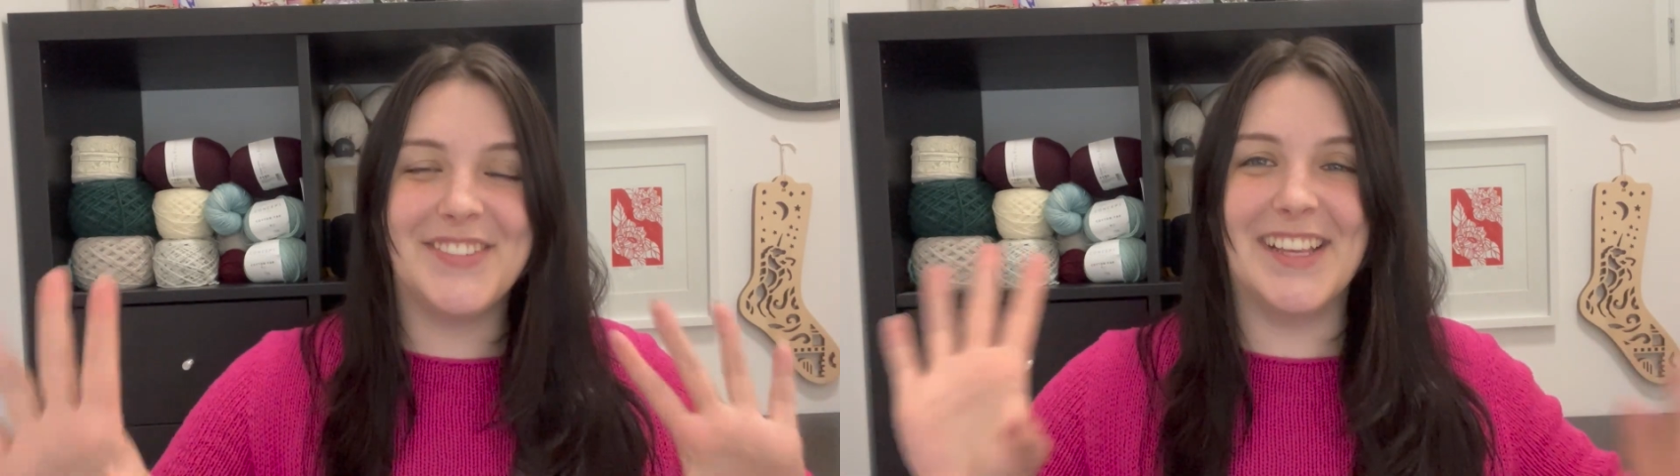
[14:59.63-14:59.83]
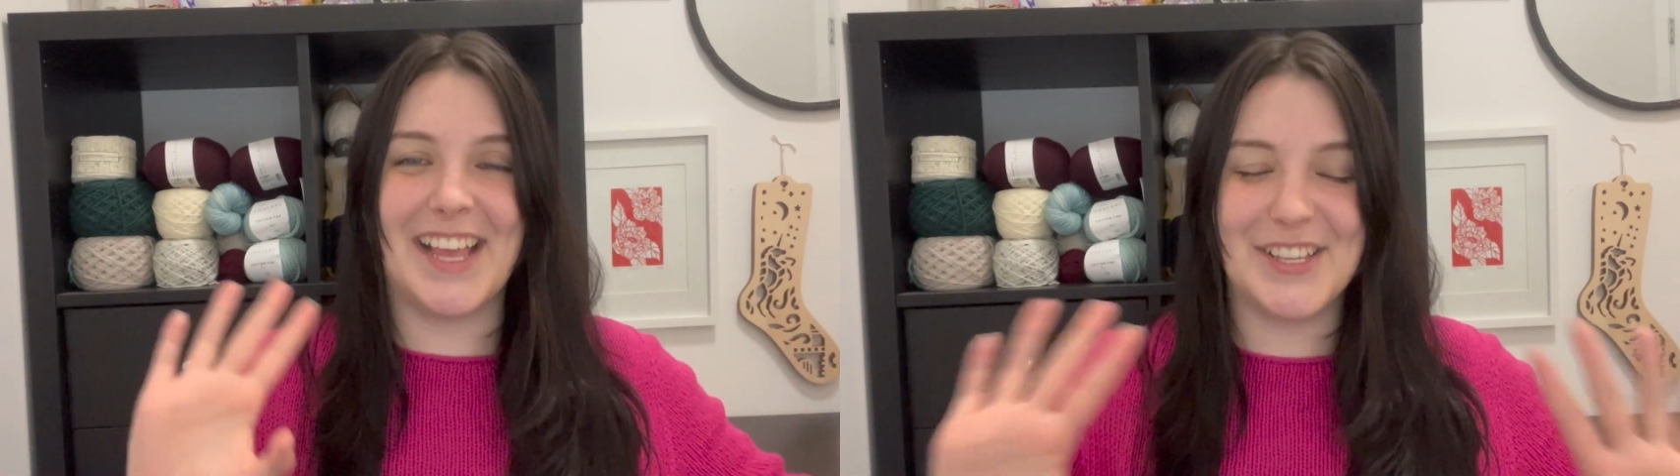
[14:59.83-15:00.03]

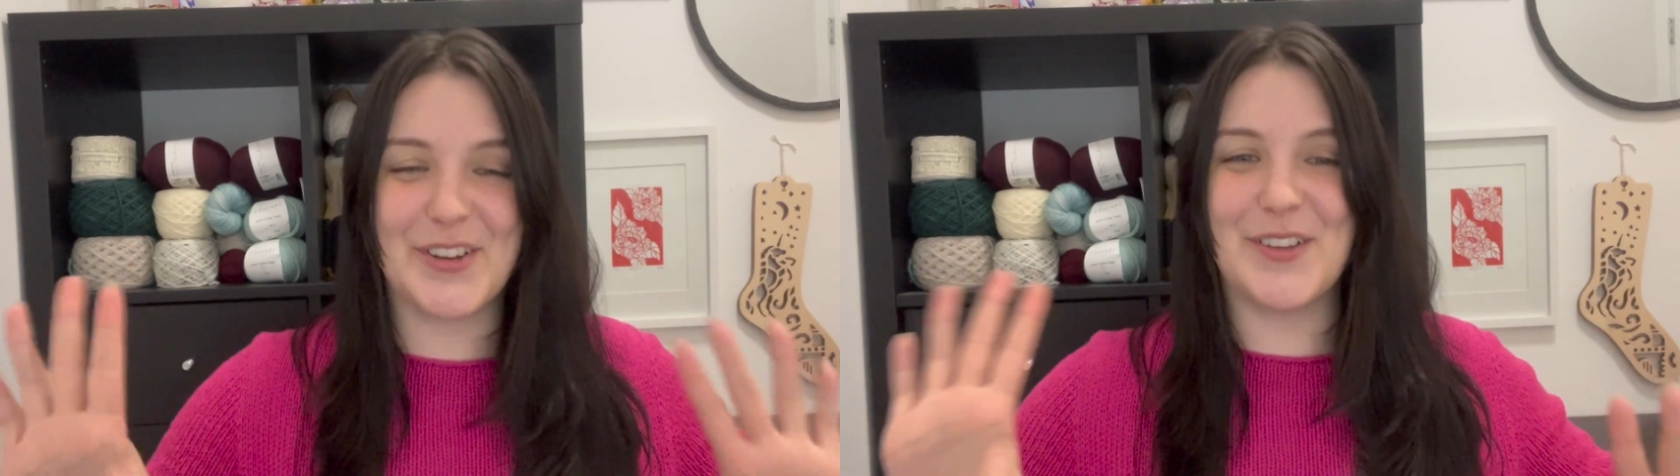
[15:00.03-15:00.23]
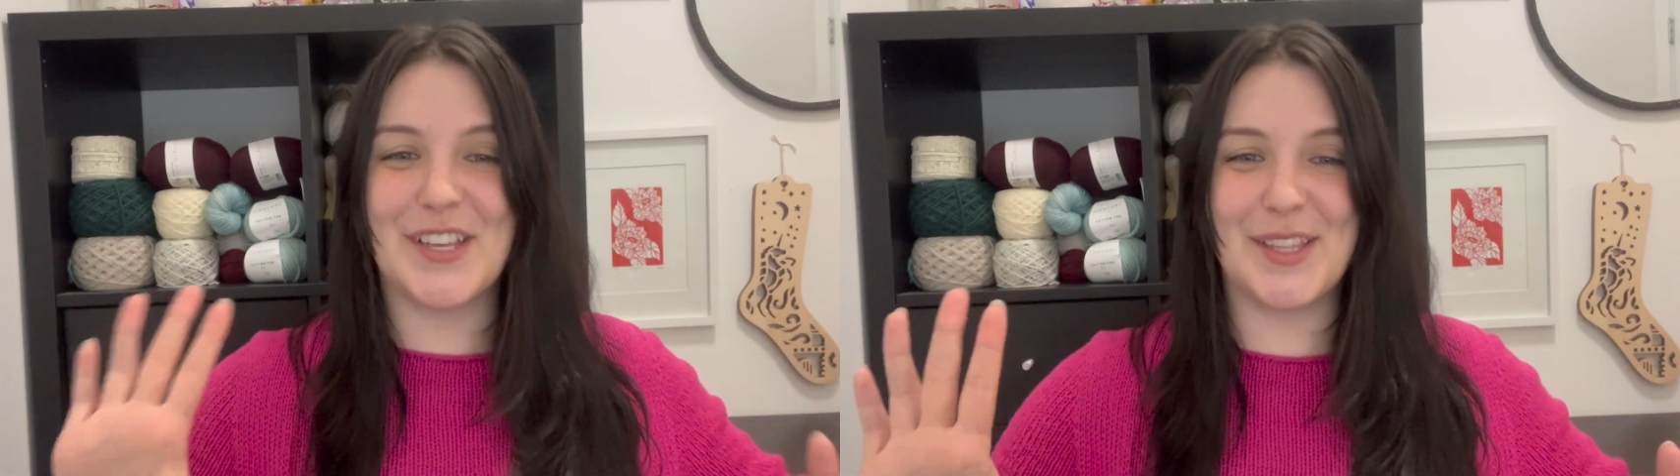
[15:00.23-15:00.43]
to
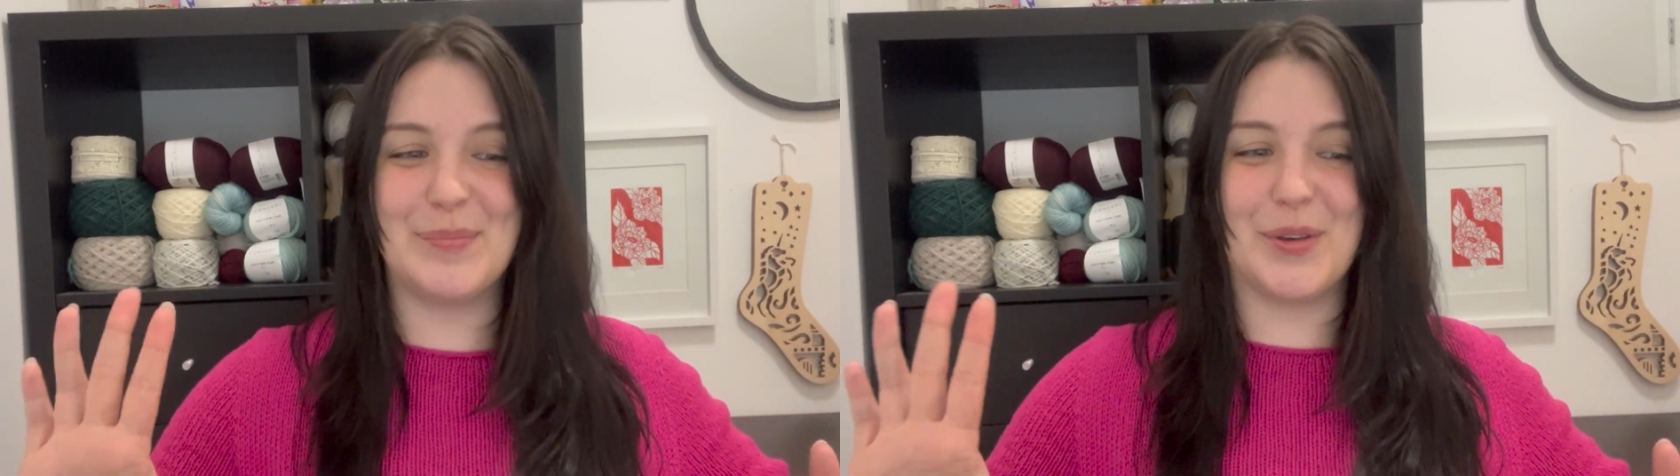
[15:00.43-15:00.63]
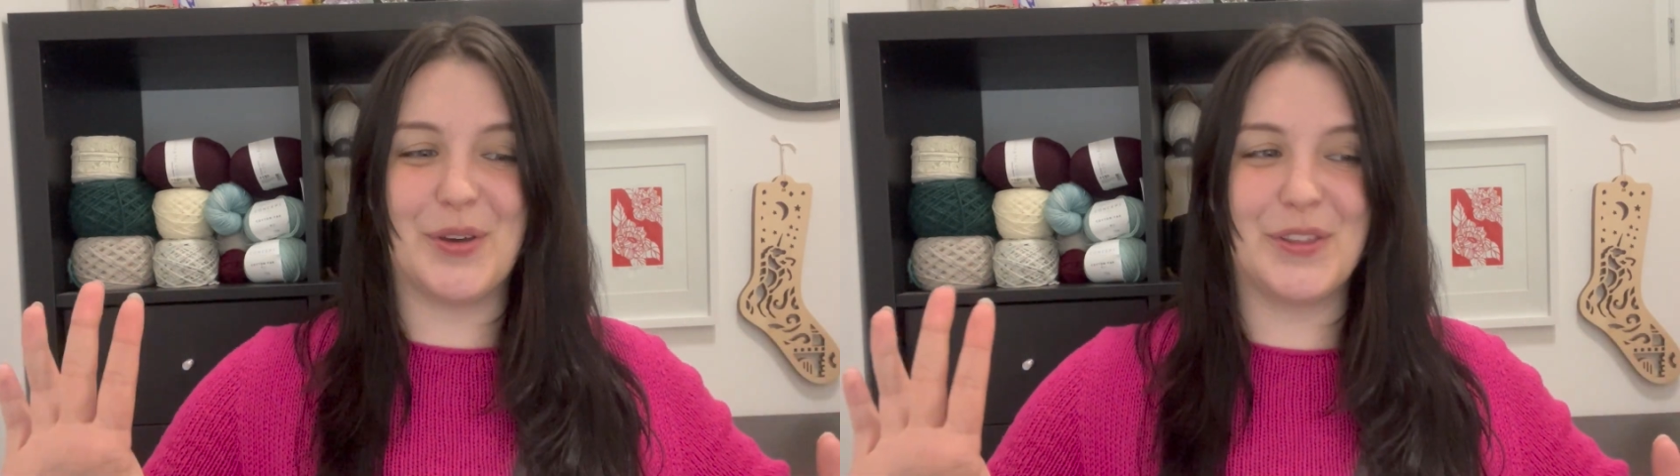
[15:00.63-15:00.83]
realize when I was at
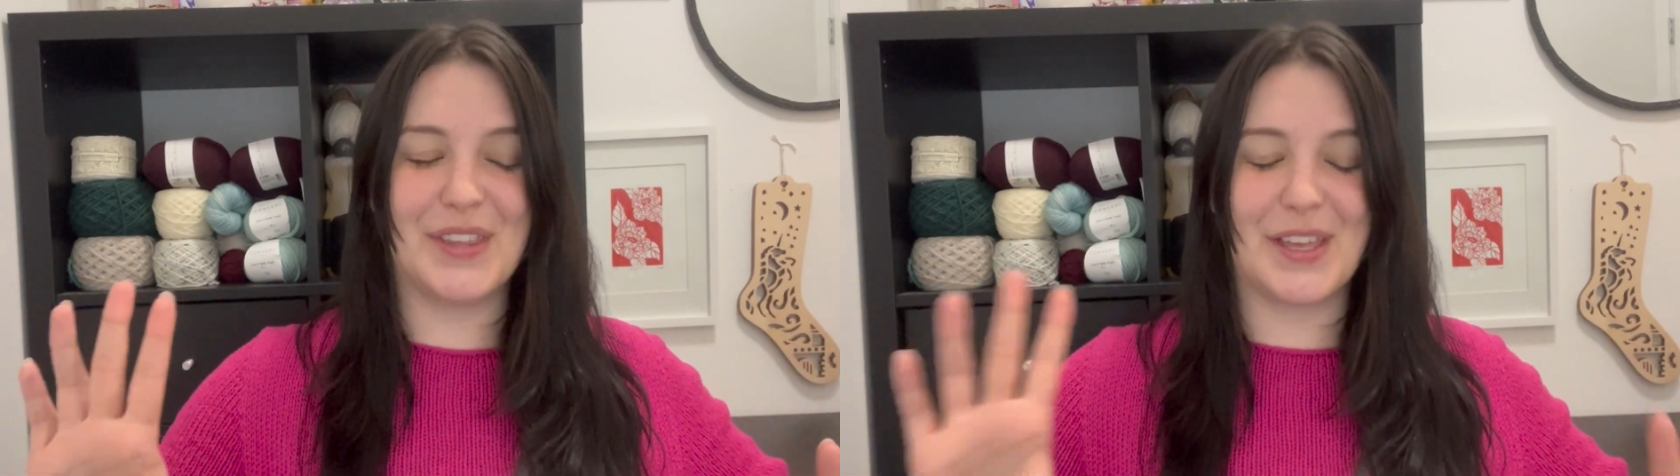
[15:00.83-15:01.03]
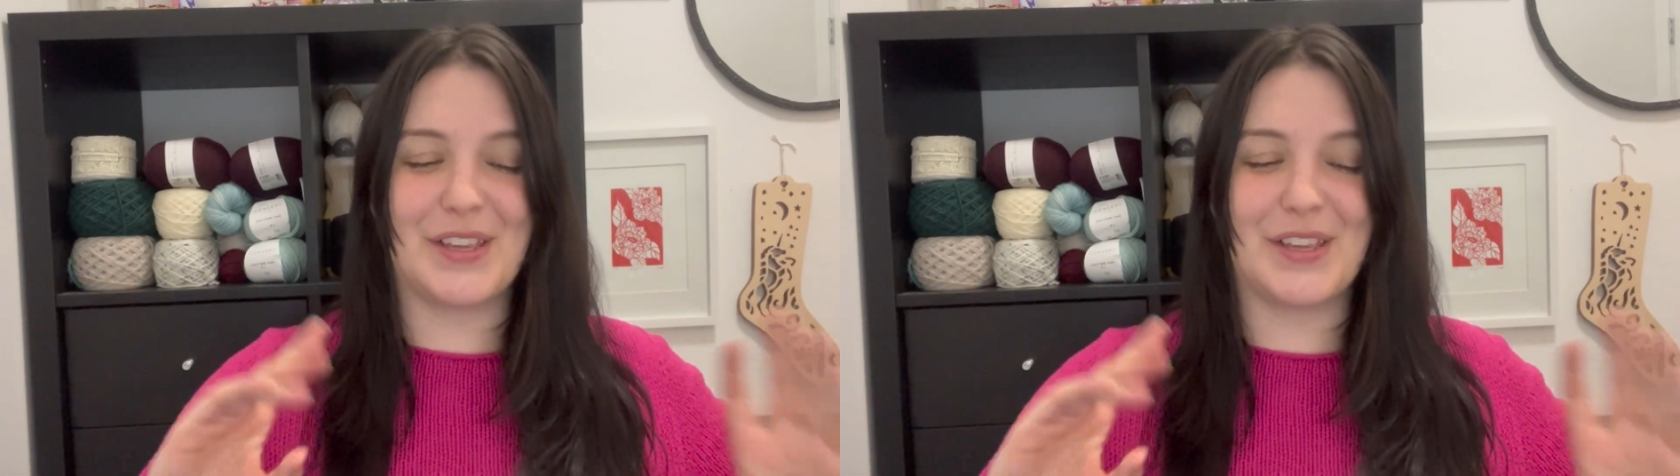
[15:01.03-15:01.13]
the booth,